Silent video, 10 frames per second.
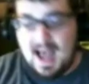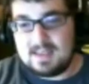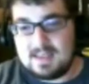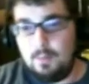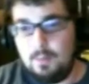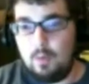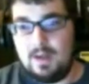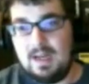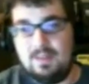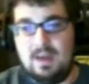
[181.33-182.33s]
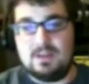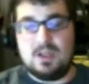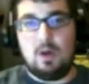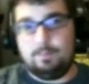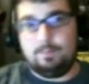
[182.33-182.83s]
an accident more than
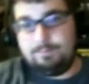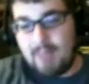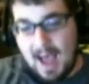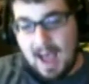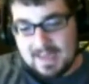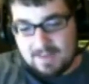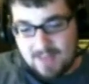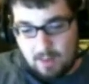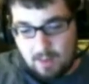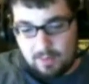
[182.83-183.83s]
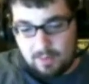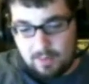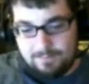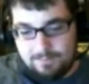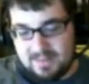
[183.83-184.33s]
anything. So I gave
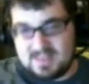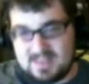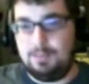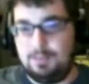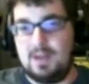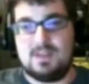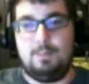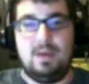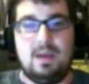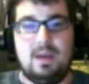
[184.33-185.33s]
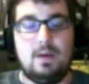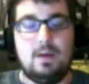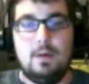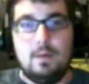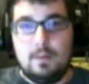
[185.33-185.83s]
that one a C plus
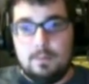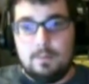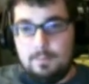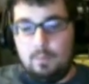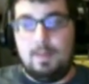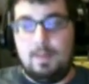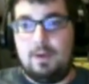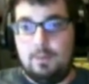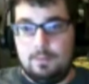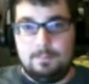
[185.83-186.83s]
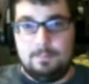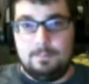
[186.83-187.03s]
B. What about you?